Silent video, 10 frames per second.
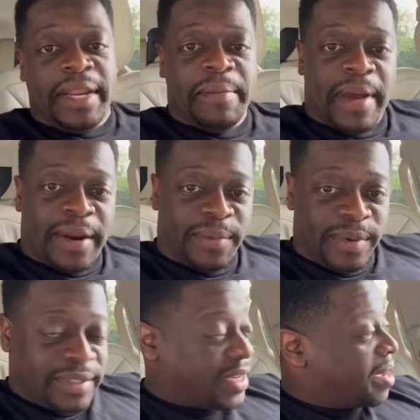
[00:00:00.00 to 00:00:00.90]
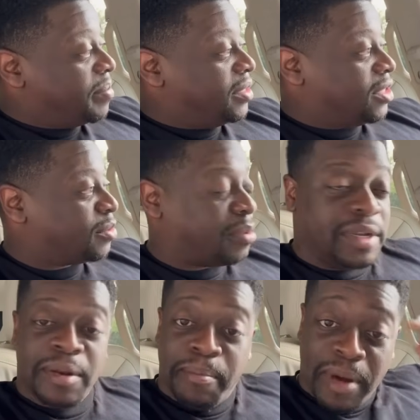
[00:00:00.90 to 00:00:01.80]
Anybody want to tell me just what
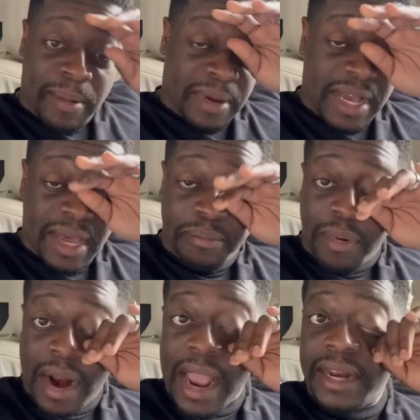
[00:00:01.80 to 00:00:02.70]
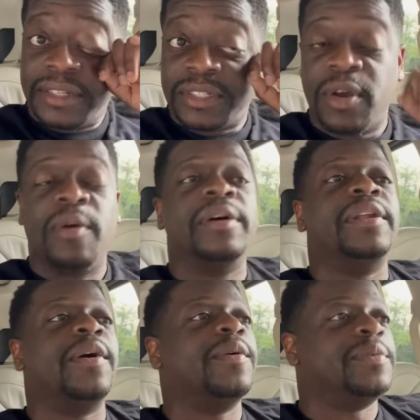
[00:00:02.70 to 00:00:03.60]
in the bubble gut brine is
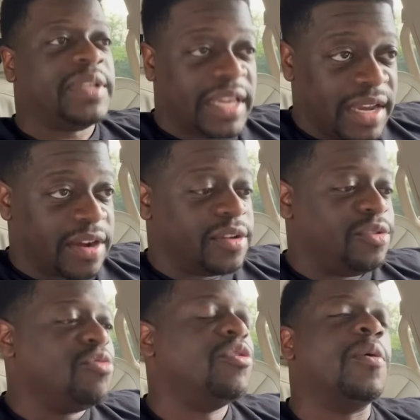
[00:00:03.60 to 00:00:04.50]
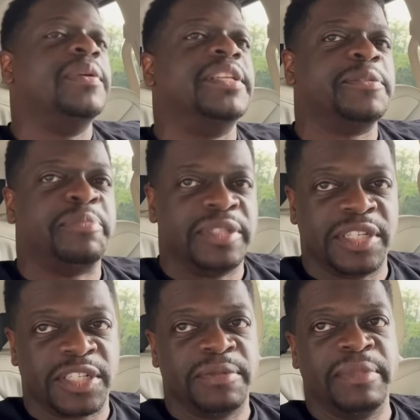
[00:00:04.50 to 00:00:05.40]
going on here? You know what this
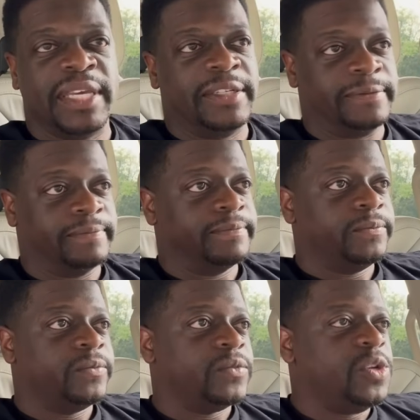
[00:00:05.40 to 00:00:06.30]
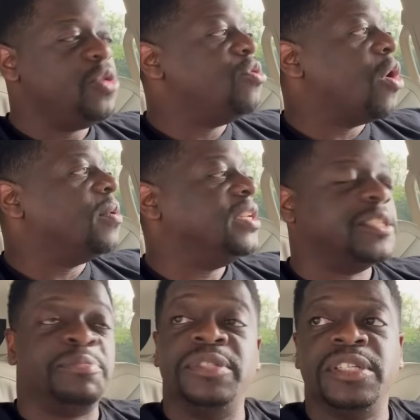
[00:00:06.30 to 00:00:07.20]
position means. You know what
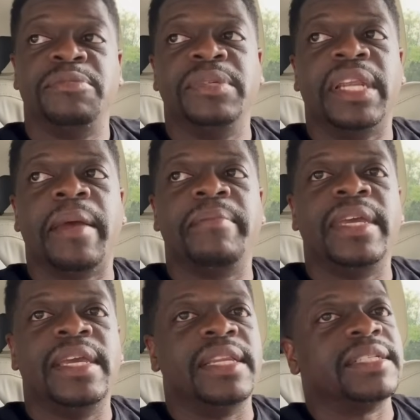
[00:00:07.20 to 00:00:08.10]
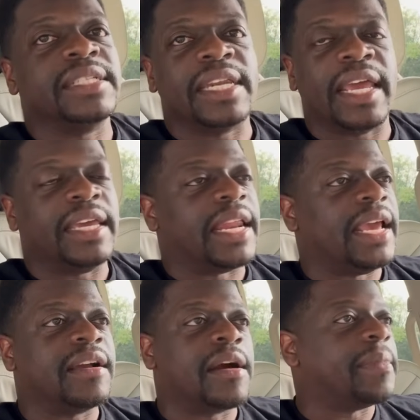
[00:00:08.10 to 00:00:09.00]
this position means. That means it
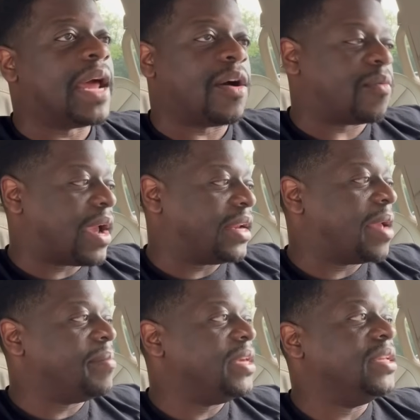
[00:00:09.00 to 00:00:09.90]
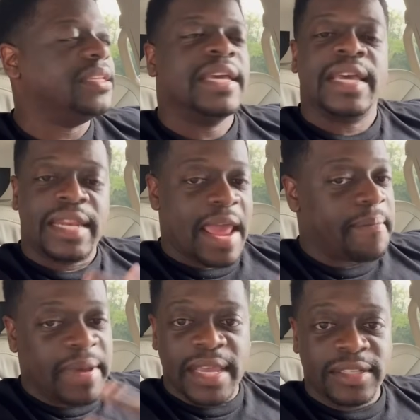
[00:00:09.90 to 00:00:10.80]
ain't coming out right. That
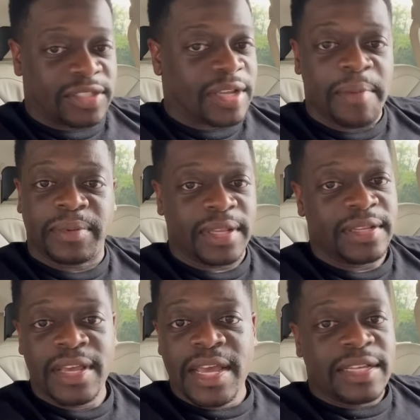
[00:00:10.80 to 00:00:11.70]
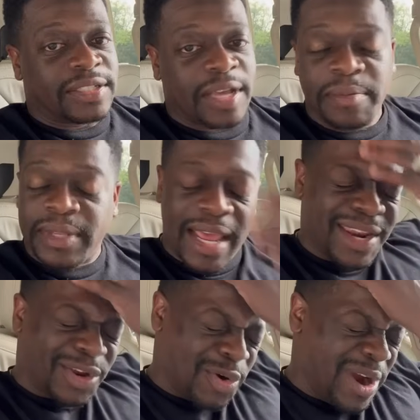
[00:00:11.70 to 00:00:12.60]
means something
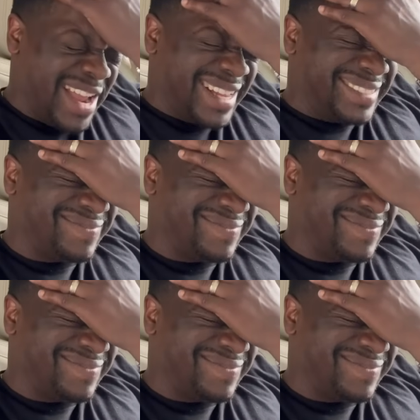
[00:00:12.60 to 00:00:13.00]
ain't agreeing.